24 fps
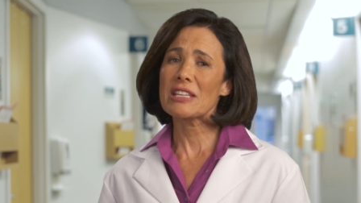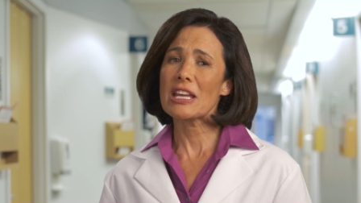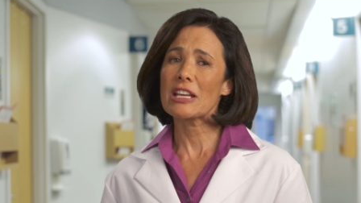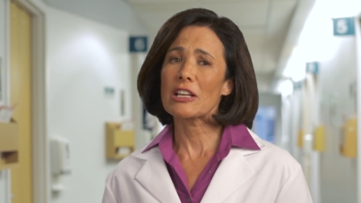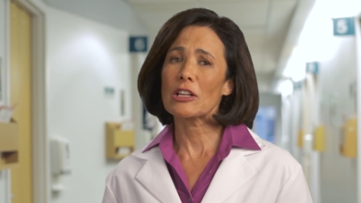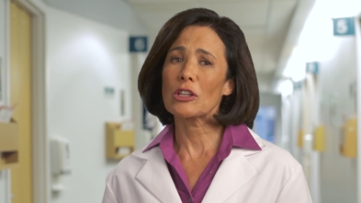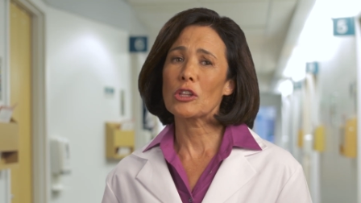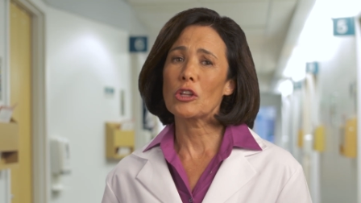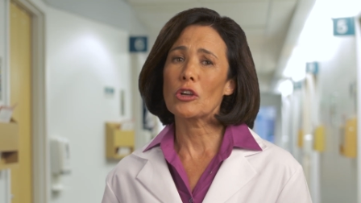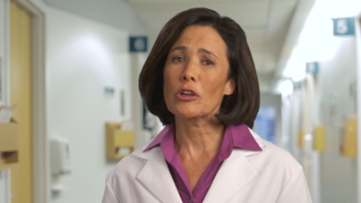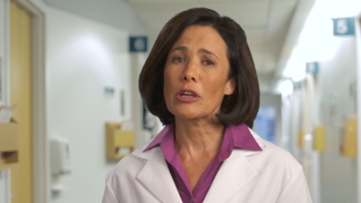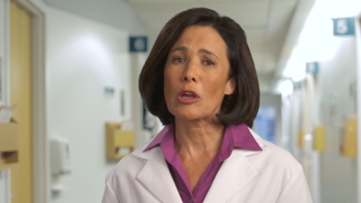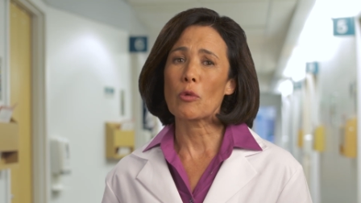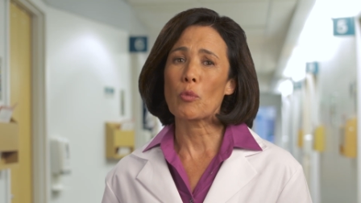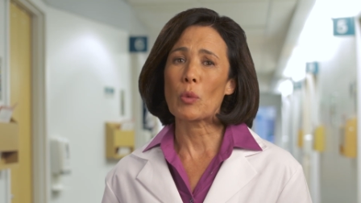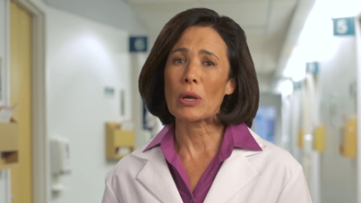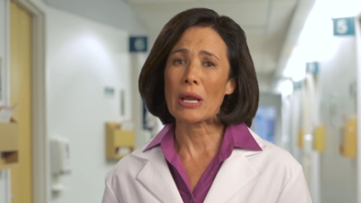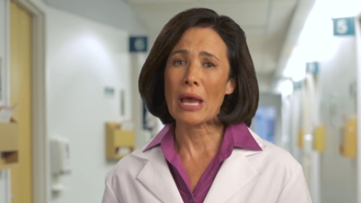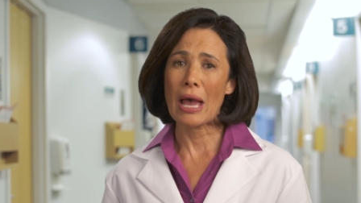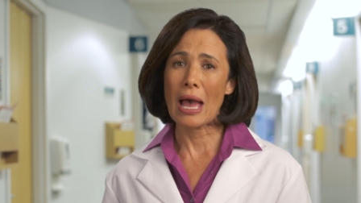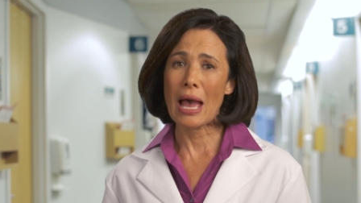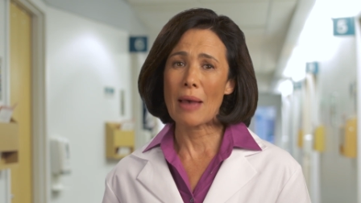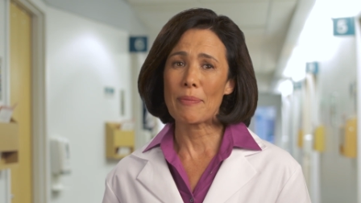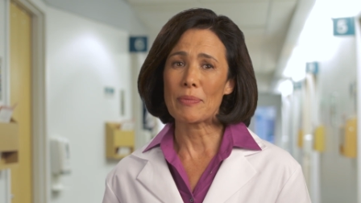take a look at what
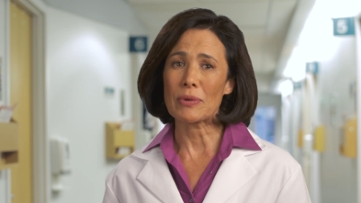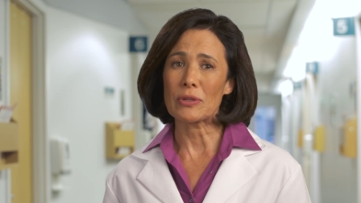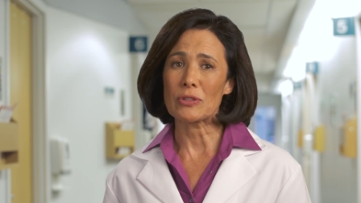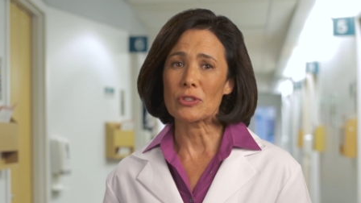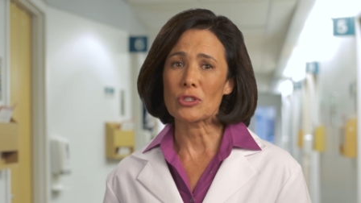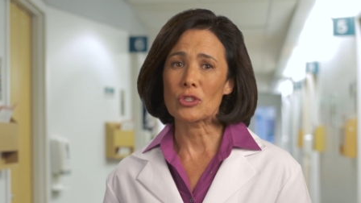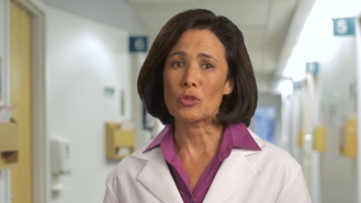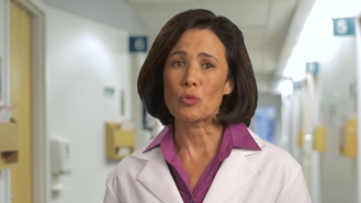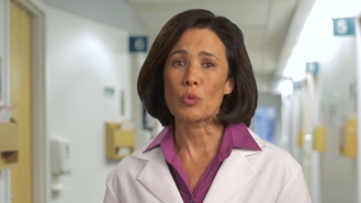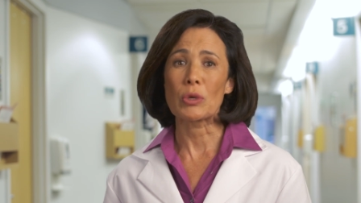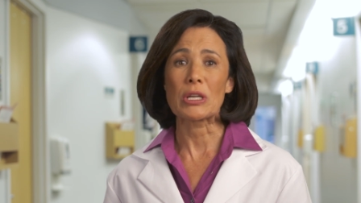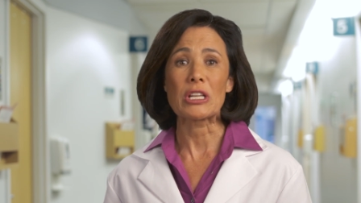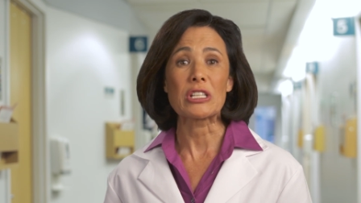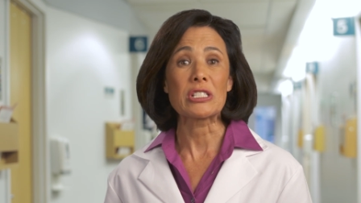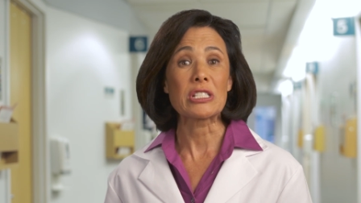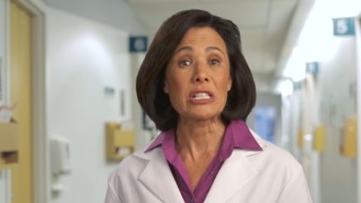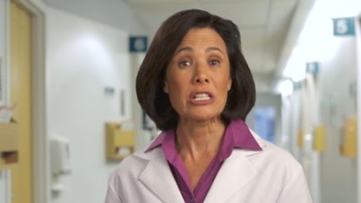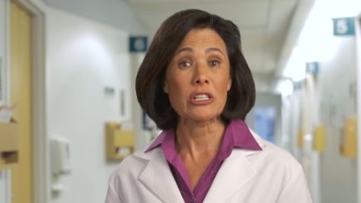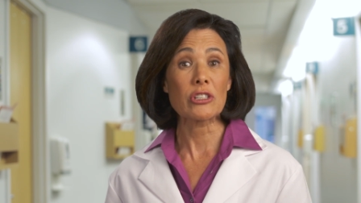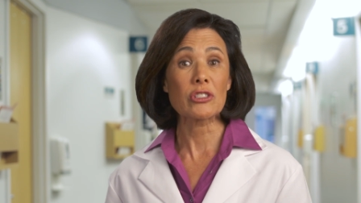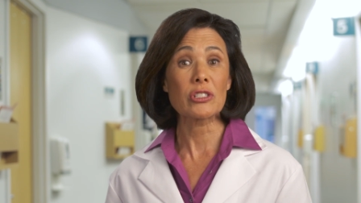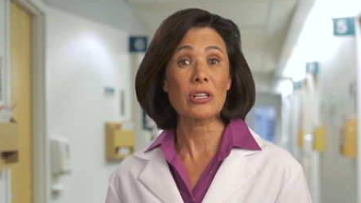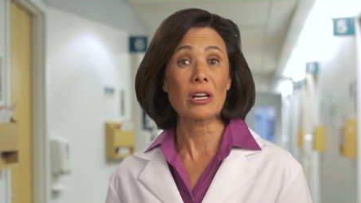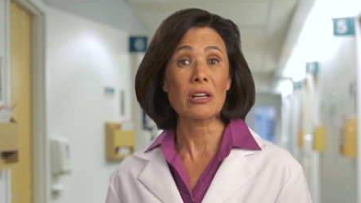happens when a
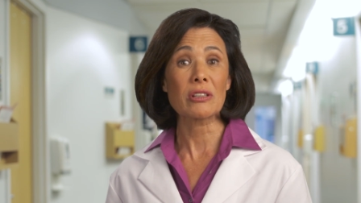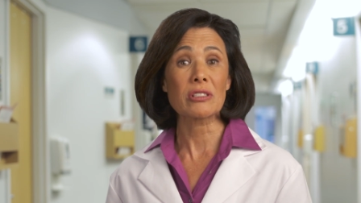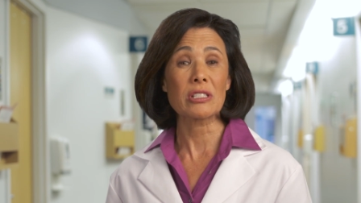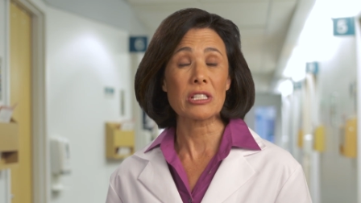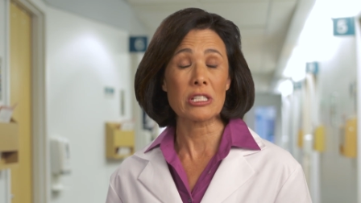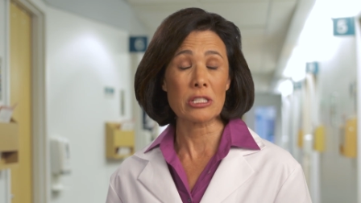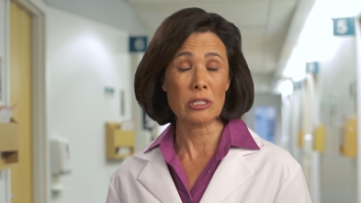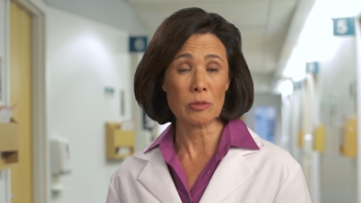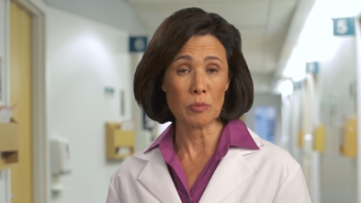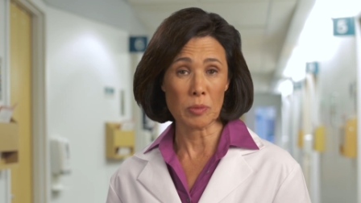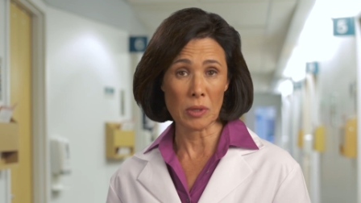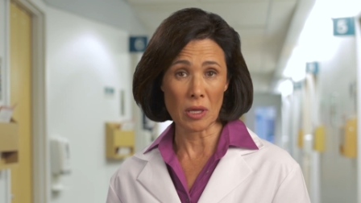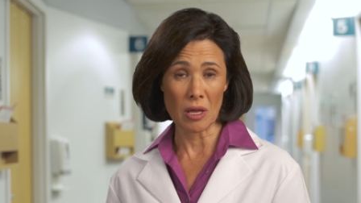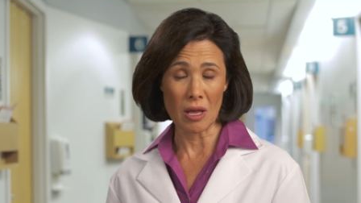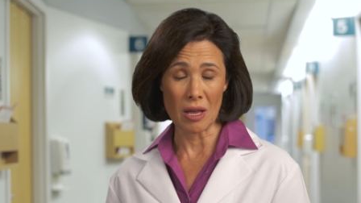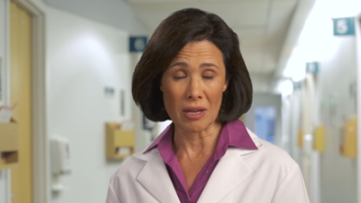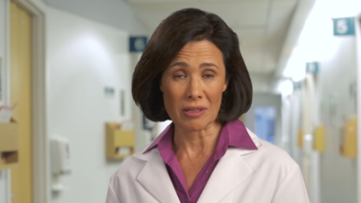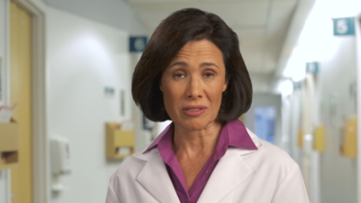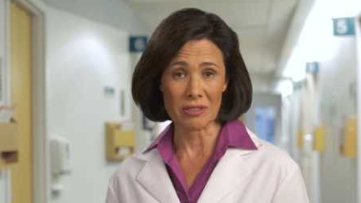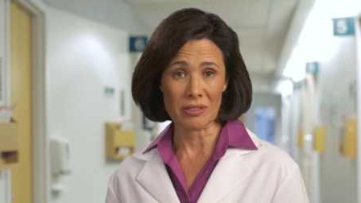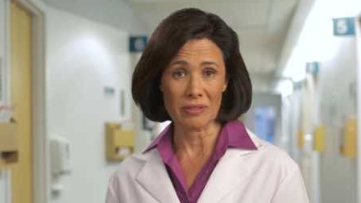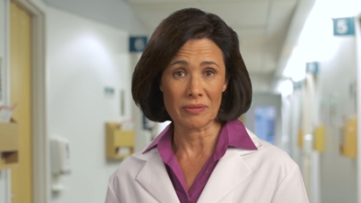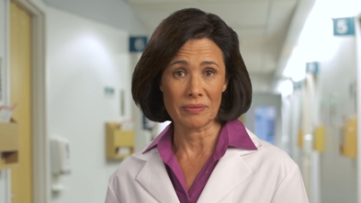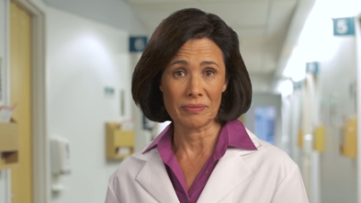tear duct is
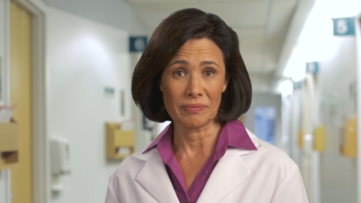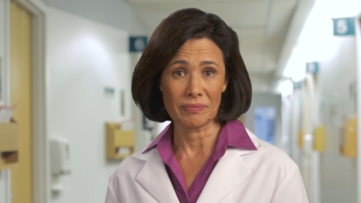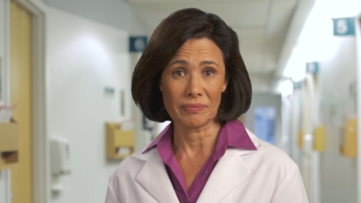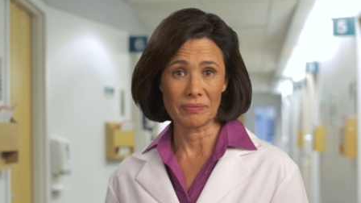blocked.